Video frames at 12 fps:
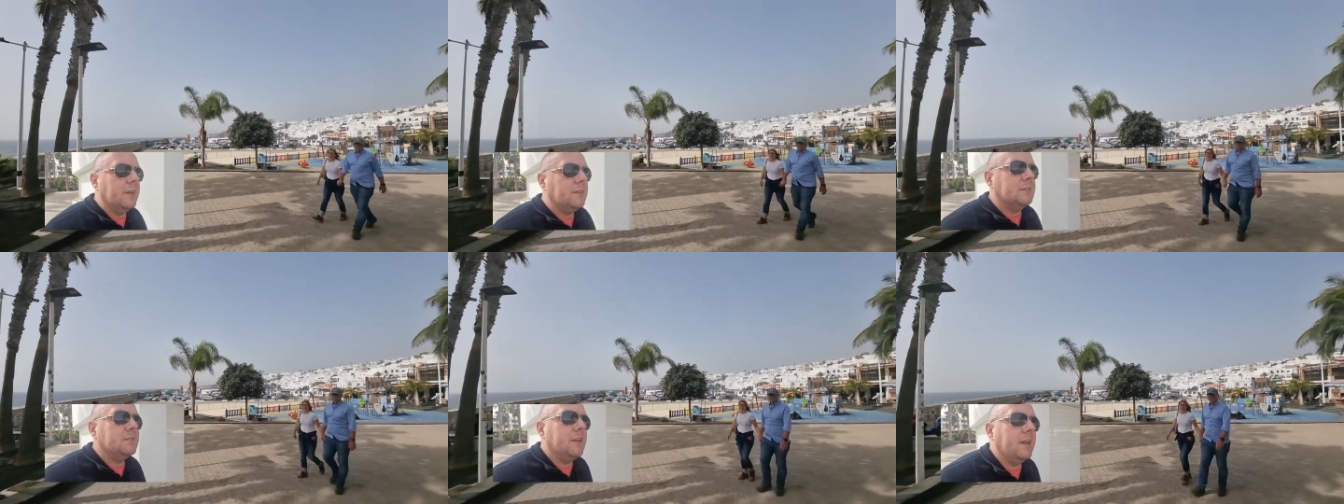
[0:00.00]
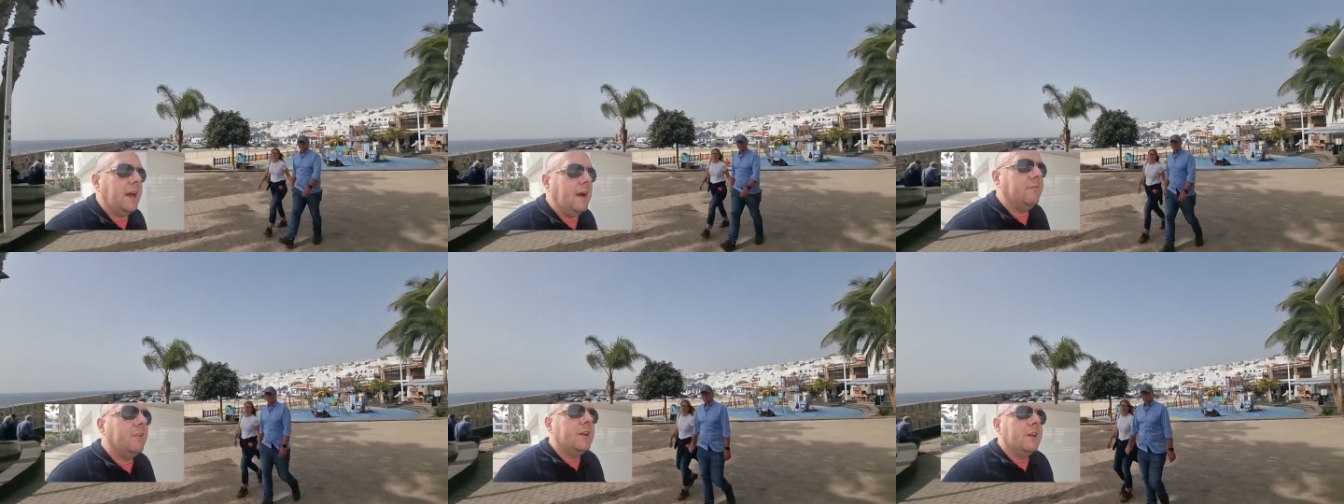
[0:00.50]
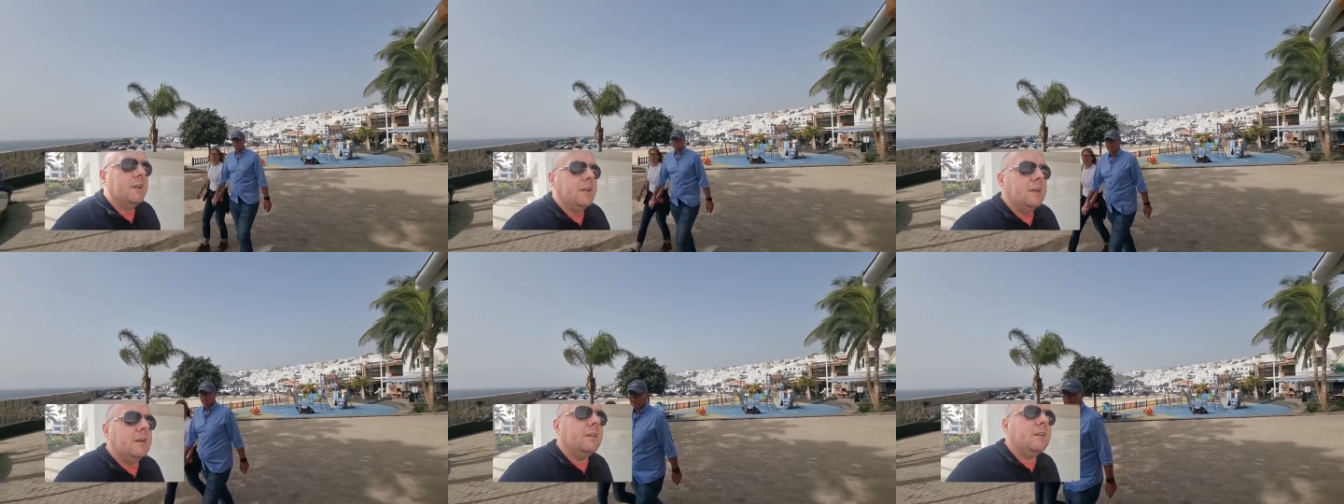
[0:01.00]
things that they have
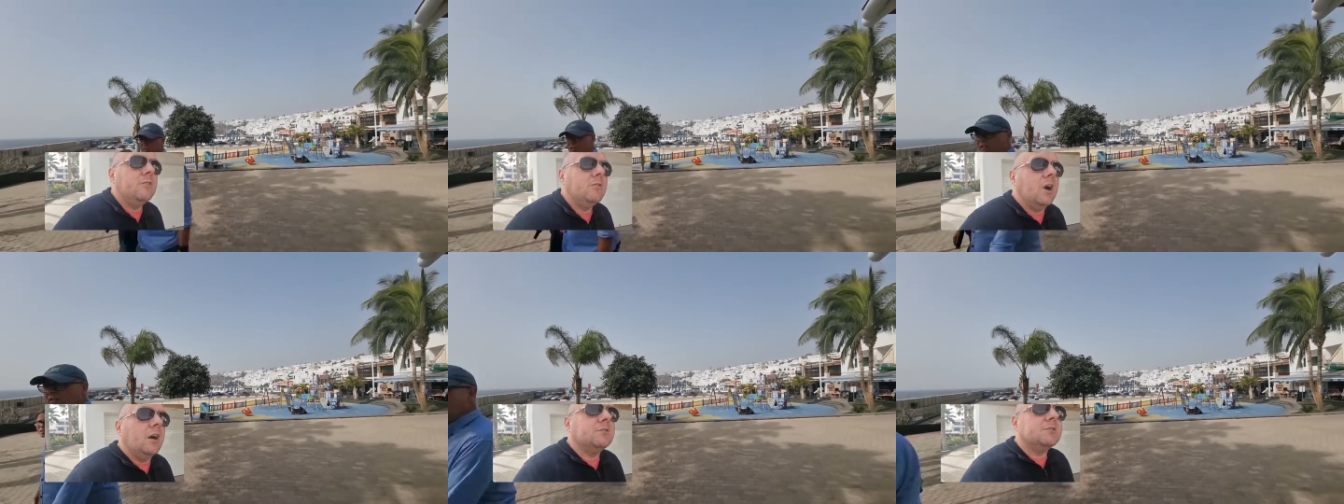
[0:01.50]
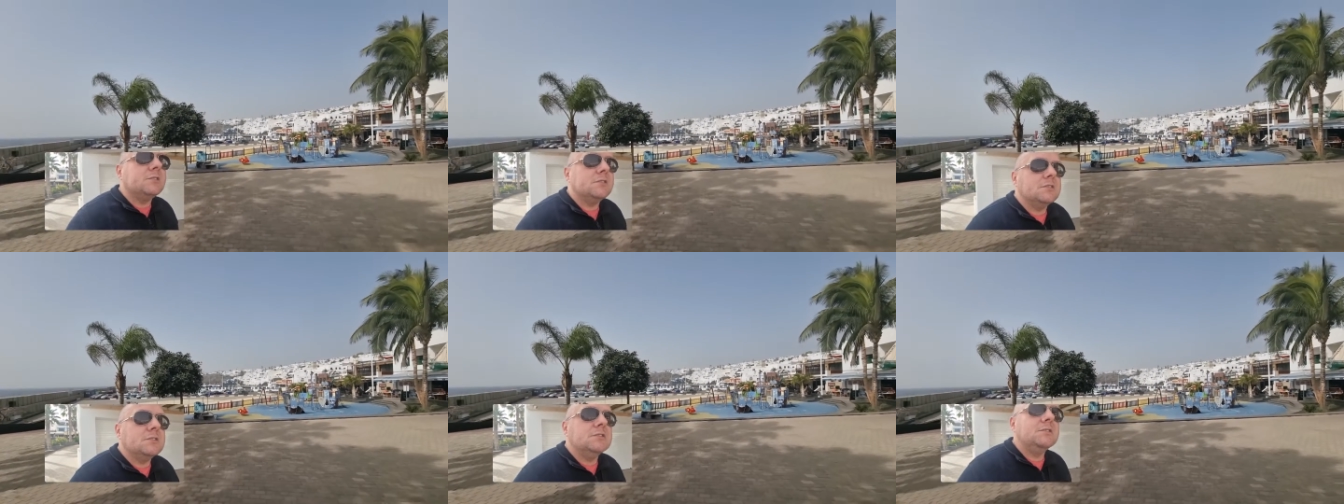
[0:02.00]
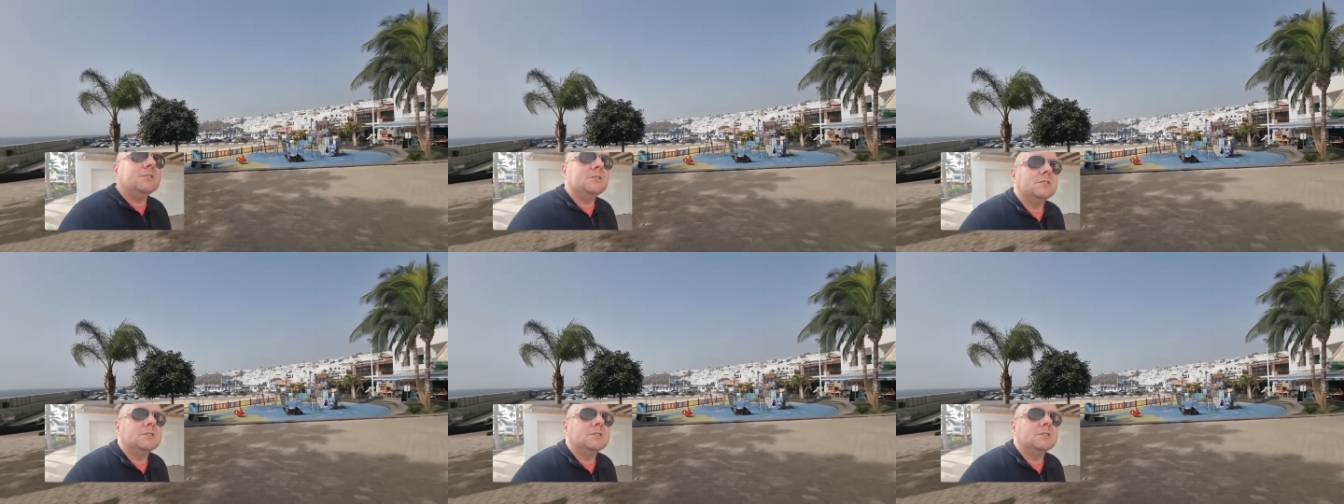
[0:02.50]
and the little concerts.